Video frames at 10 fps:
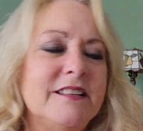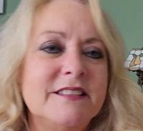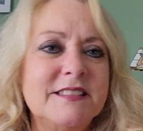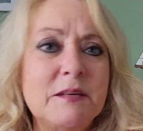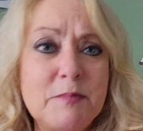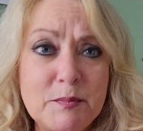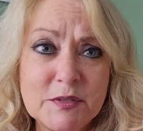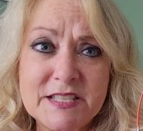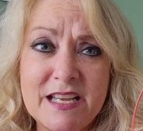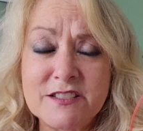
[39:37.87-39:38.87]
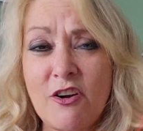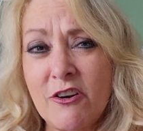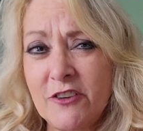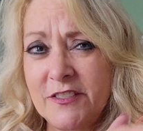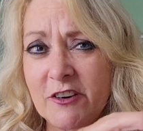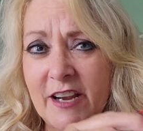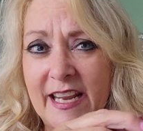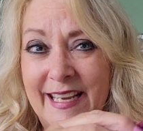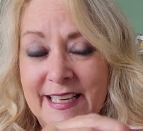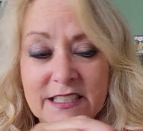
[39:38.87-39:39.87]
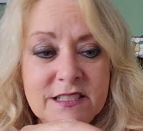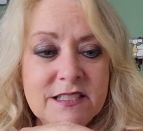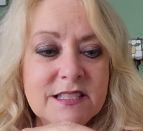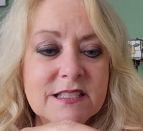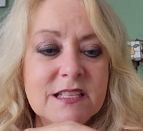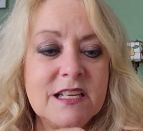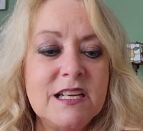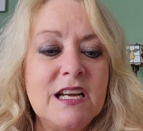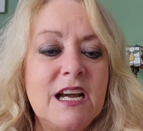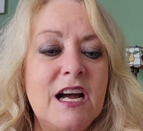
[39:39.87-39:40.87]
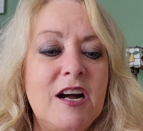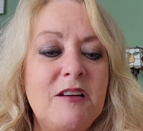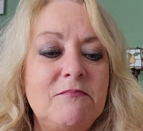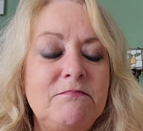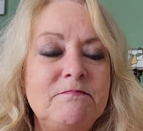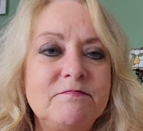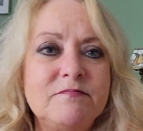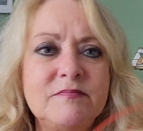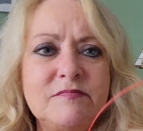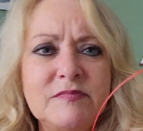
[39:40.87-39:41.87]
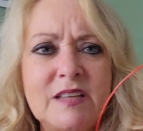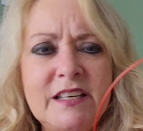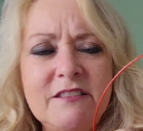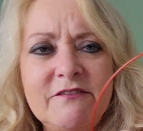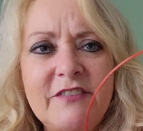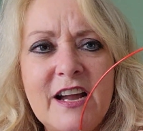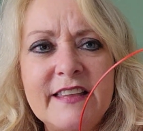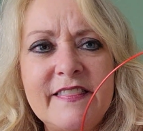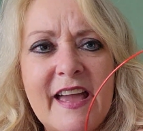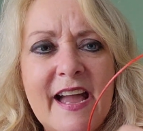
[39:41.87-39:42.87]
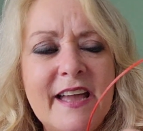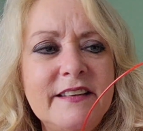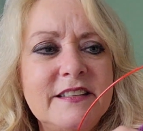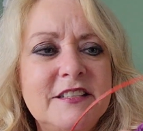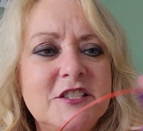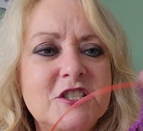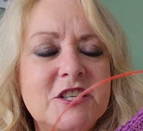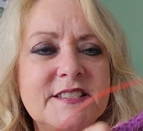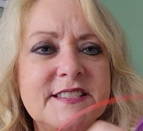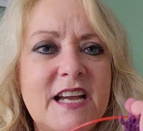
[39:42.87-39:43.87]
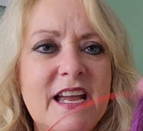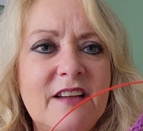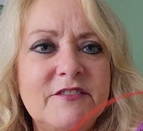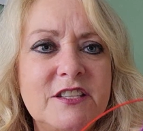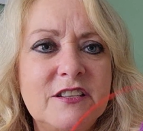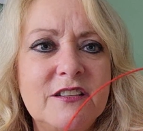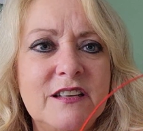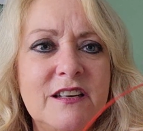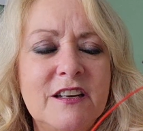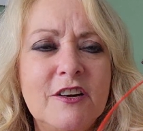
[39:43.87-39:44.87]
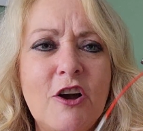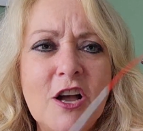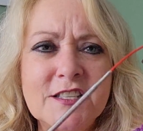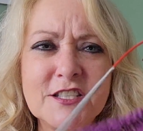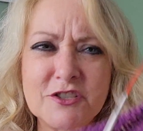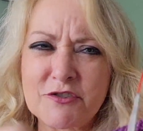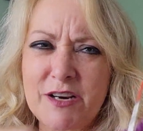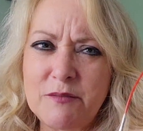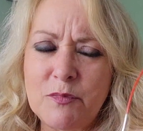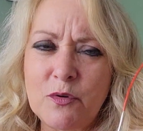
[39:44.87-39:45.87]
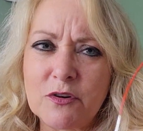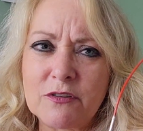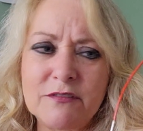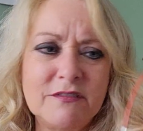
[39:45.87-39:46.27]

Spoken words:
Some people say it's hard on their hands. I didn't find that. It's just, I have to concentrate more.